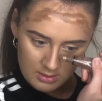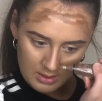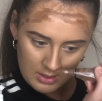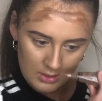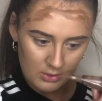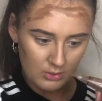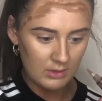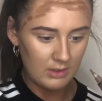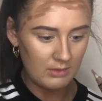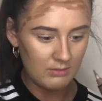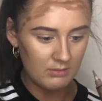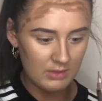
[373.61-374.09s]
I
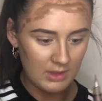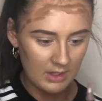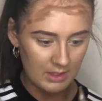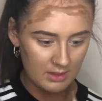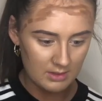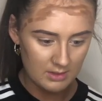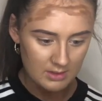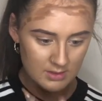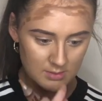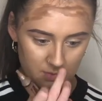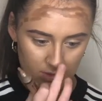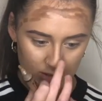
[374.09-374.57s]
don't even
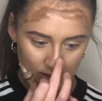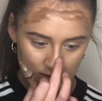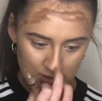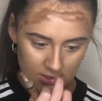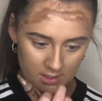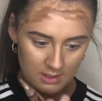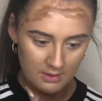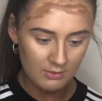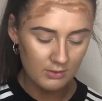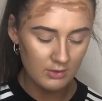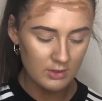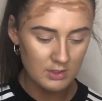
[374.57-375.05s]
think this makes
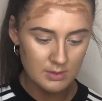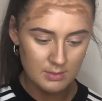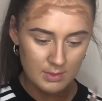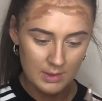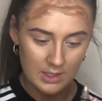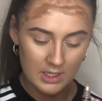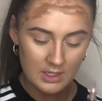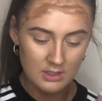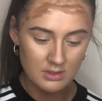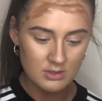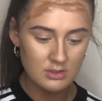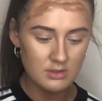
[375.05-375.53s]
a difference,
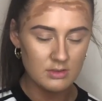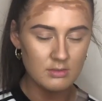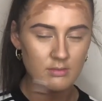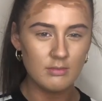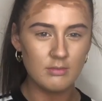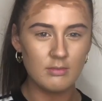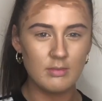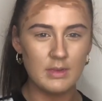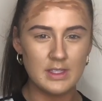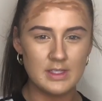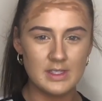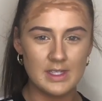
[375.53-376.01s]
but it's
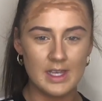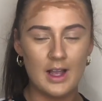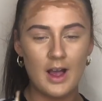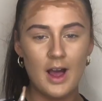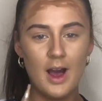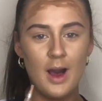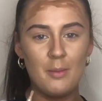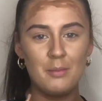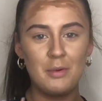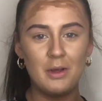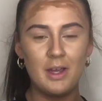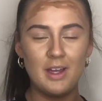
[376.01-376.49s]
like a
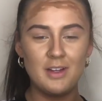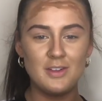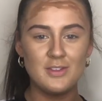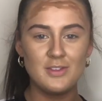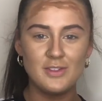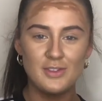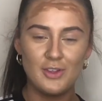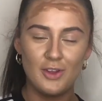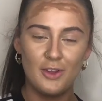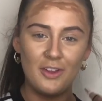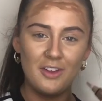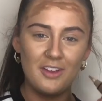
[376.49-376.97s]
habit, I
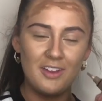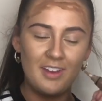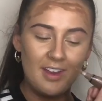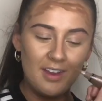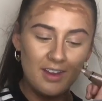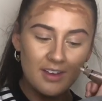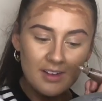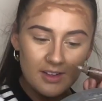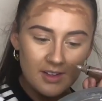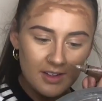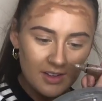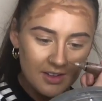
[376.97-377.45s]
just do it
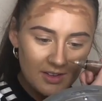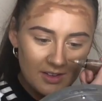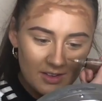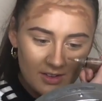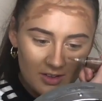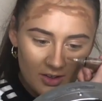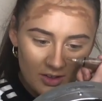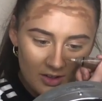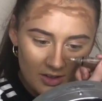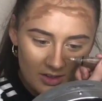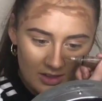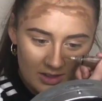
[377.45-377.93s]

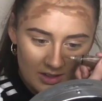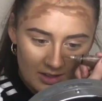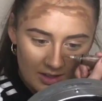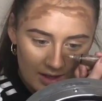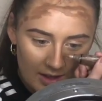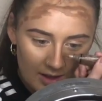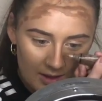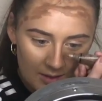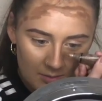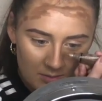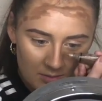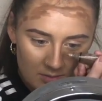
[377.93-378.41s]
all the
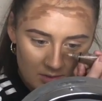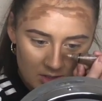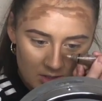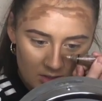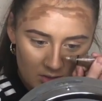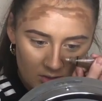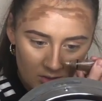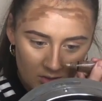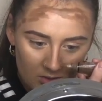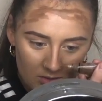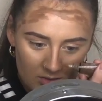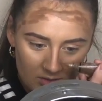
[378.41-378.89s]
time,
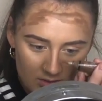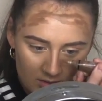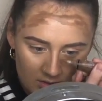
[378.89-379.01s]
so.